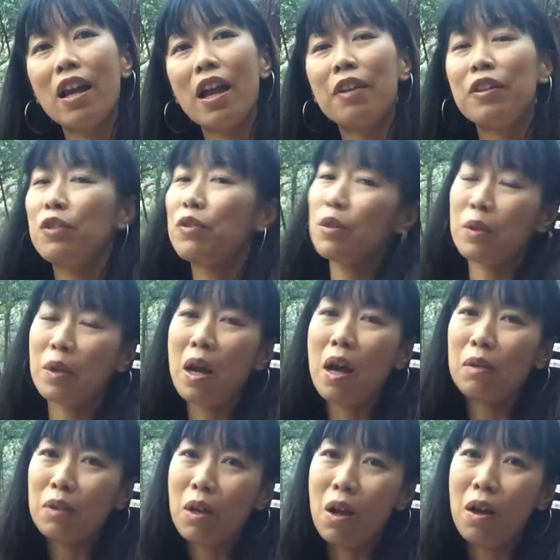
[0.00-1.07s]
and you don't know
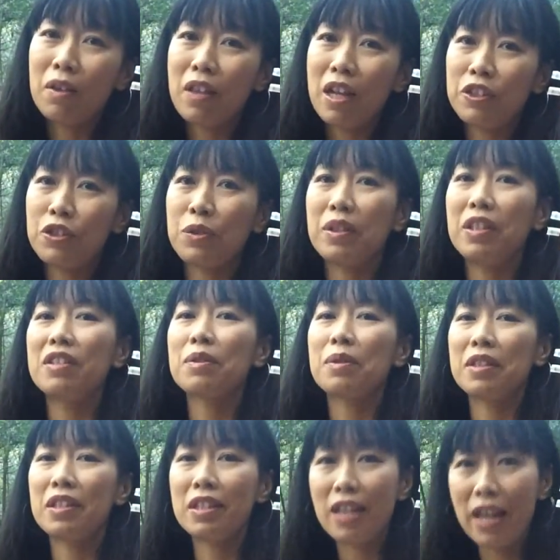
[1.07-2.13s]
how long that journey is
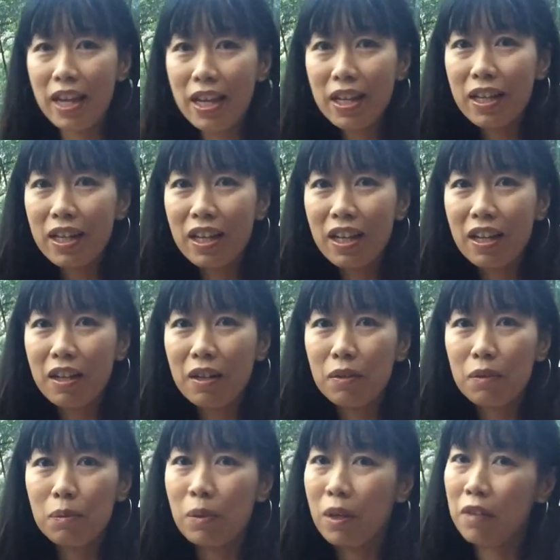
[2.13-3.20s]
going to take,
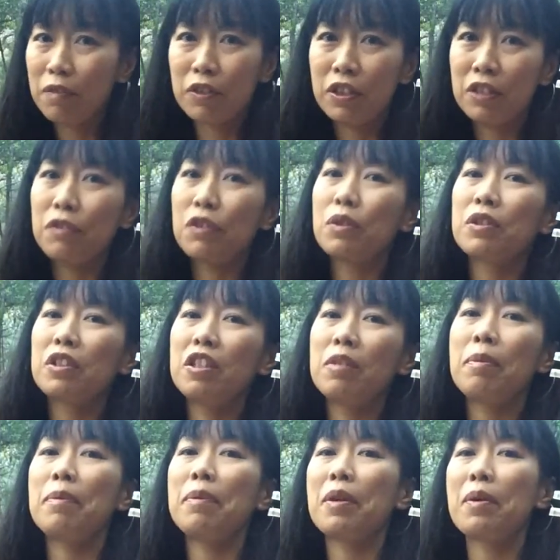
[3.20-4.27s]
whatever difficulty you
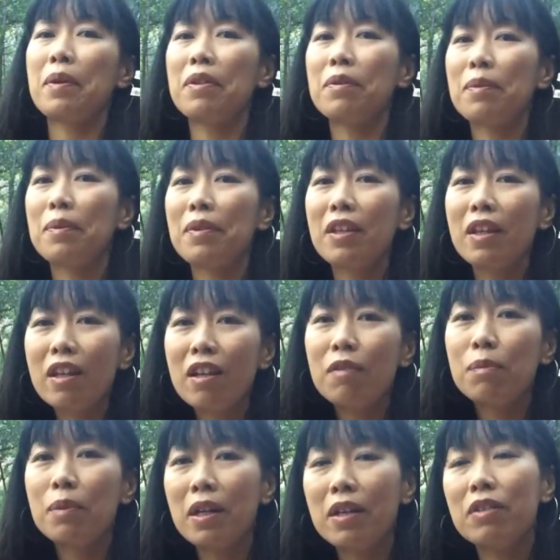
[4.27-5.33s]
may be going through, think
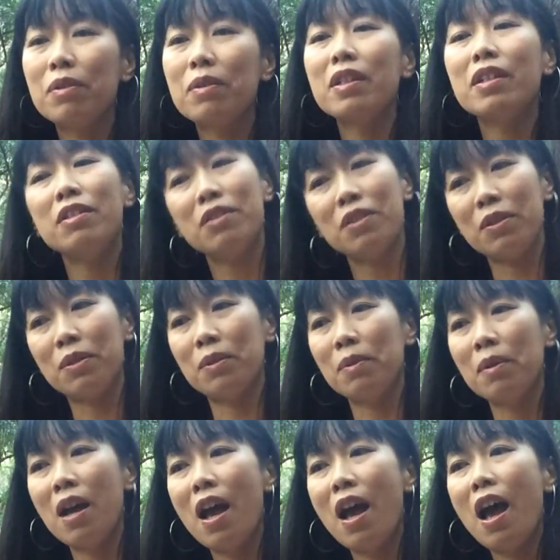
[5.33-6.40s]
of what you can do
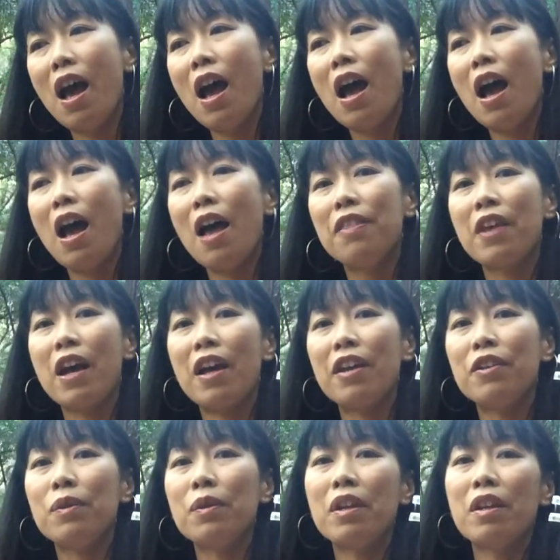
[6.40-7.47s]

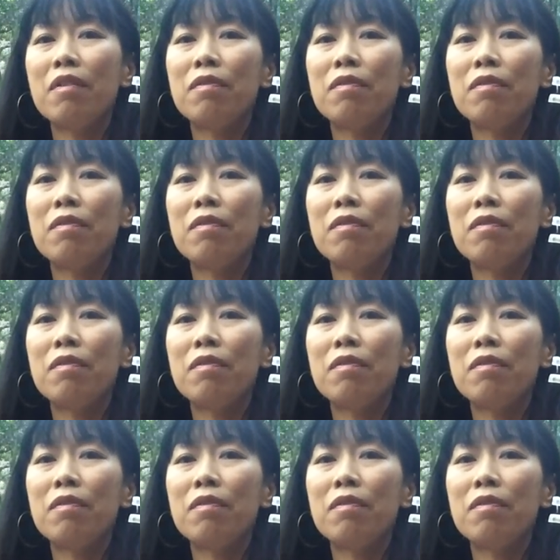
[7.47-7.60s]
that you can